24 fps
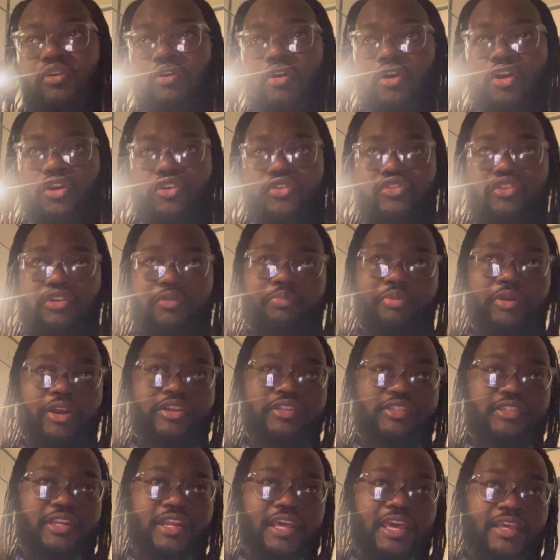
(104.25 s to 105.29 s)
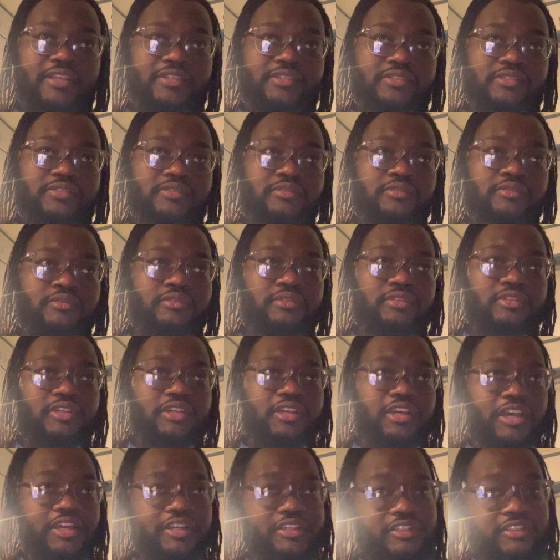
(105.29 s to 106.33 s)
are you a person that's
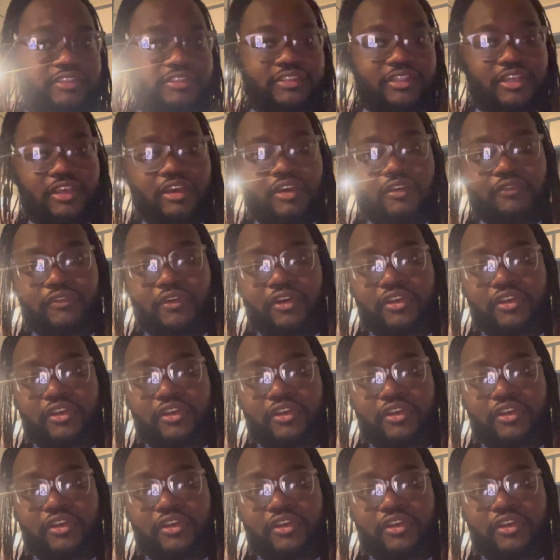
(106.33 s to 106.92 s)
cutting yourself,